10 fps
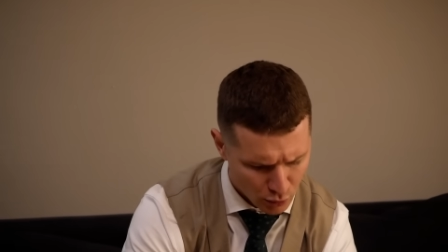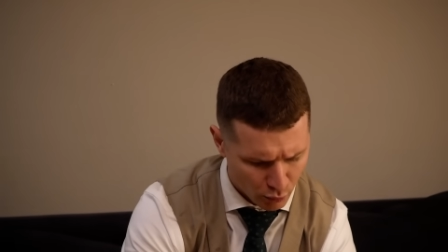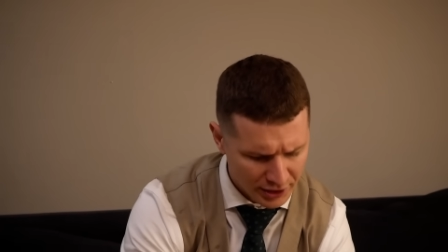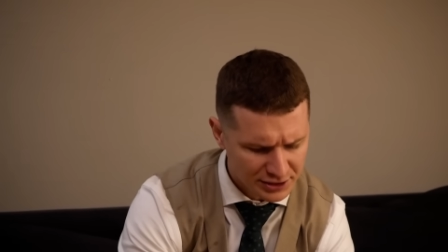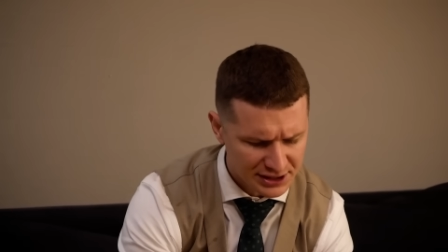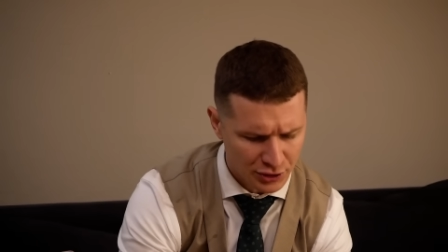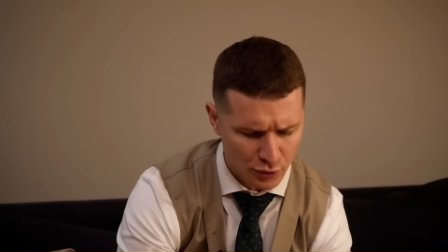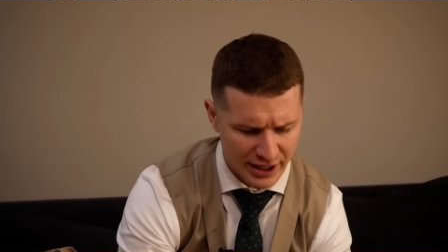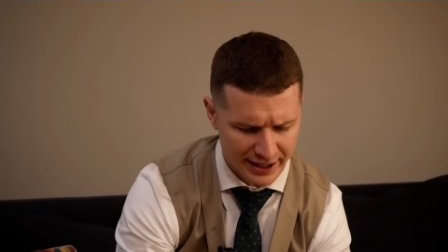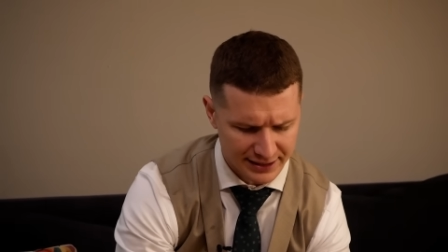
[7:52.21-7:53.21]
Wenderson
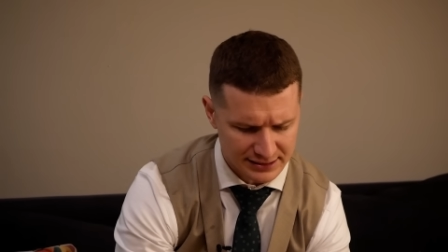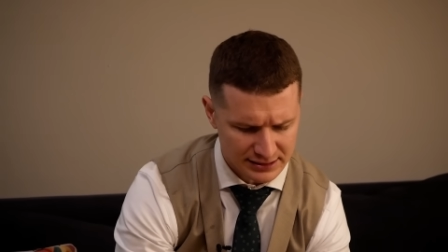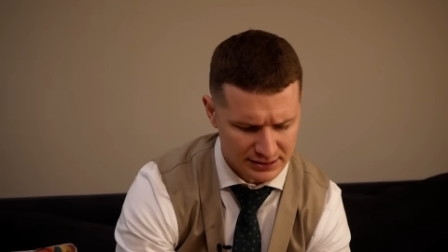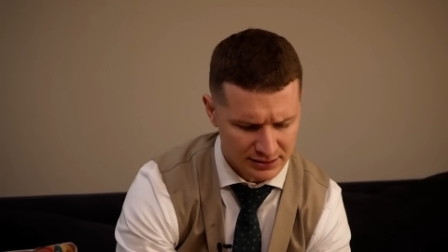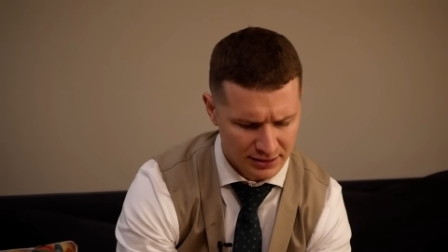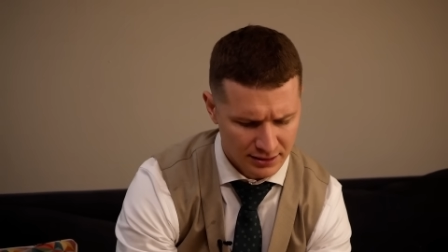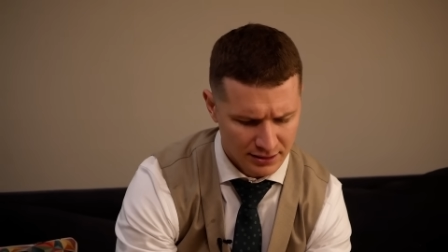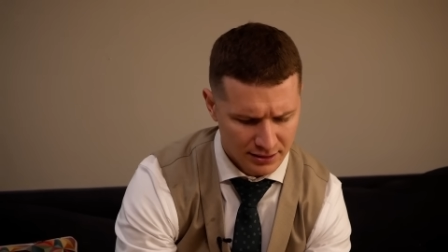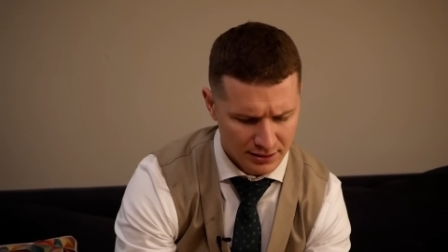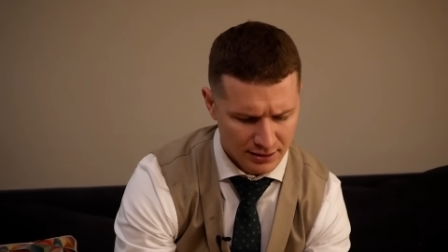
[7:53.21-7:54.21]
Nunes
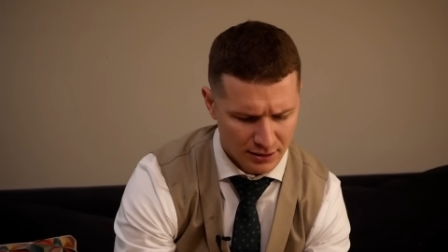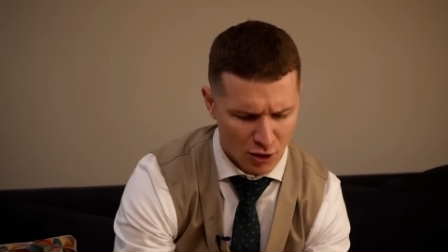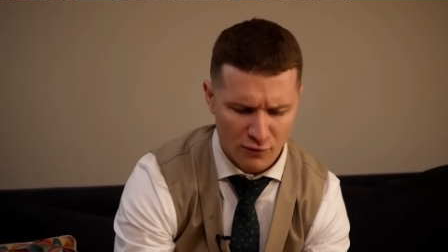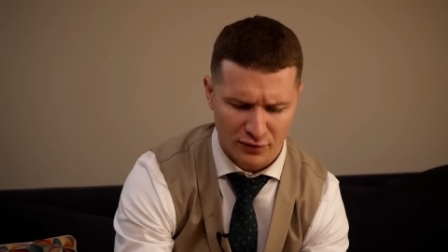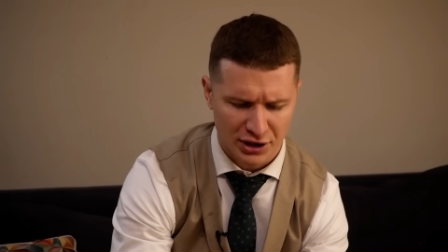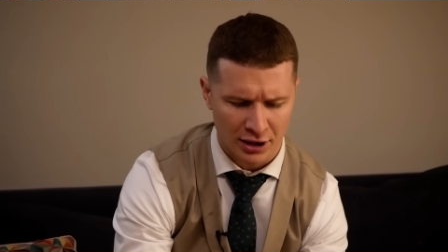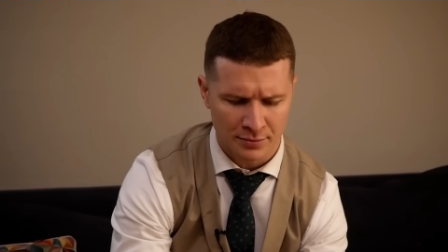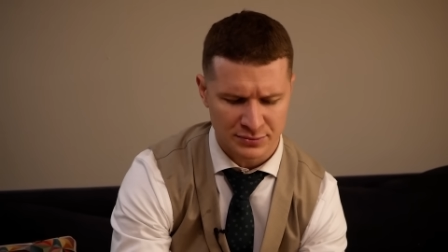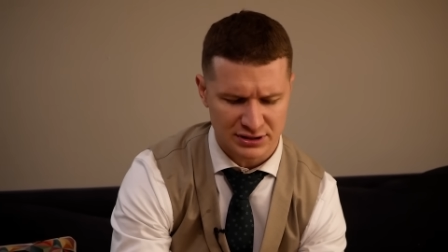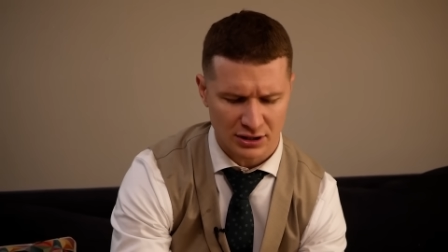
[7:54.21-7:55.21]

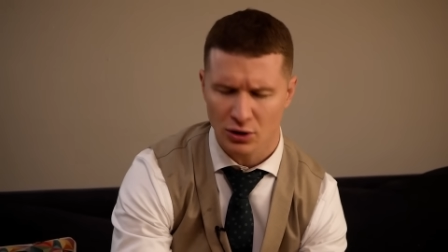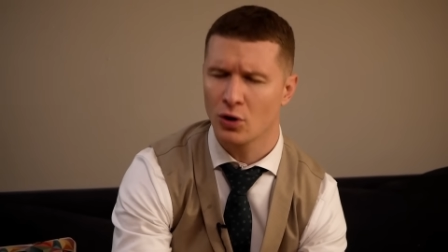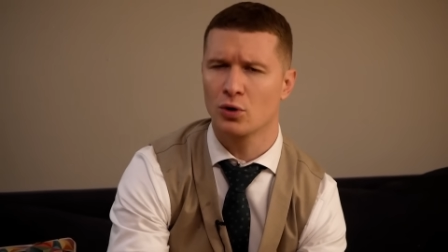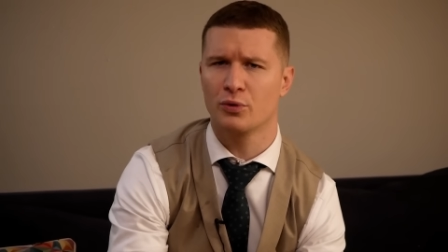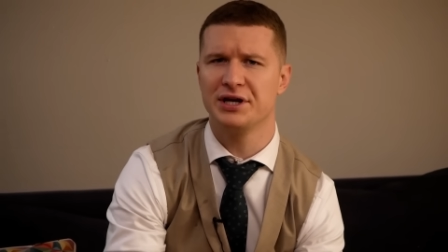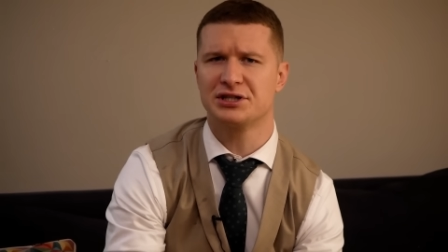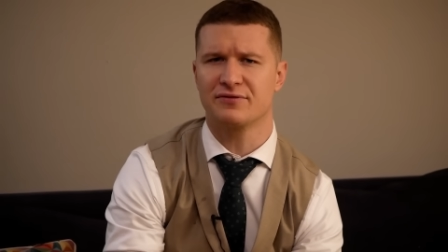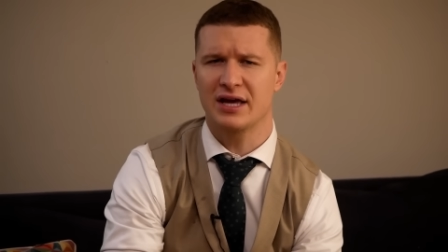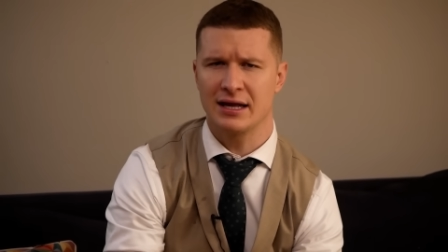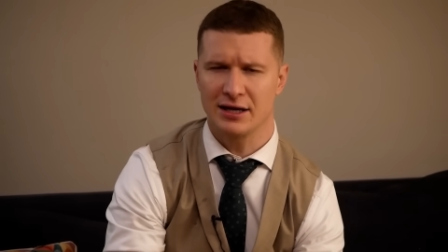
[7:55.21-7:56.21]
overcomes the long reach
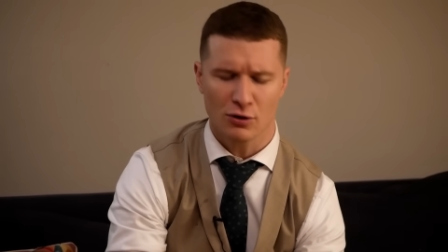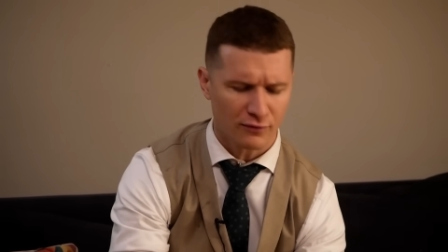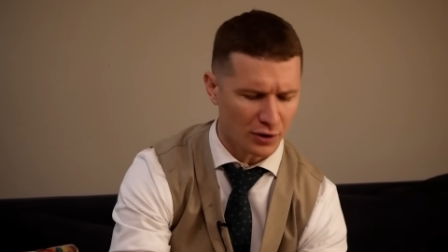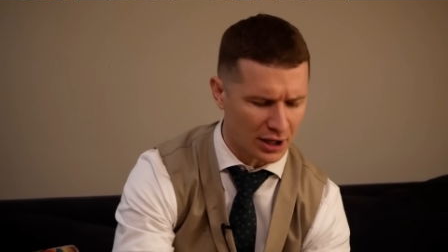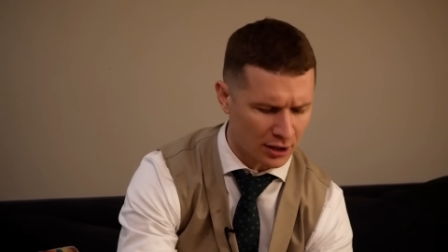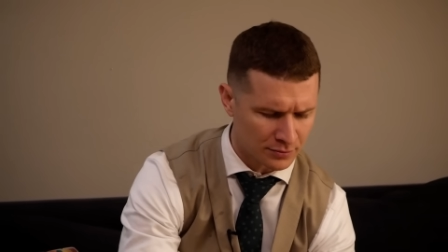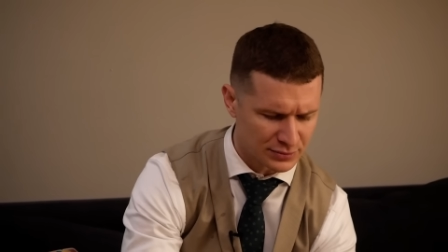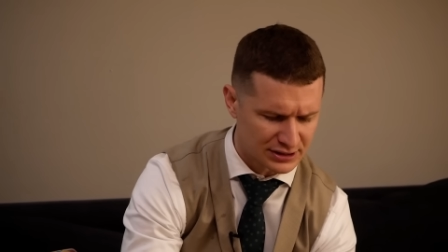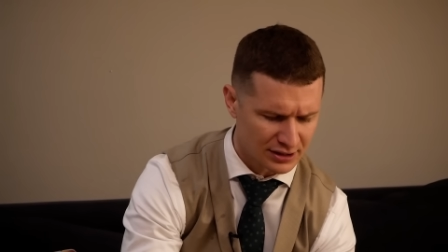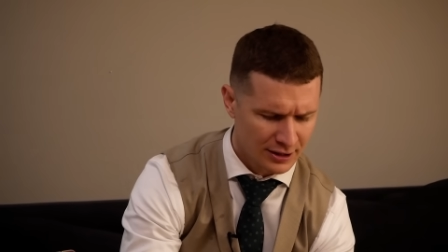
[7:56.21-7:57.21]
of Kenny,
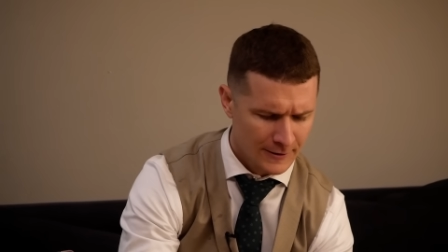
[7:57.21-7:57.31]
overcomes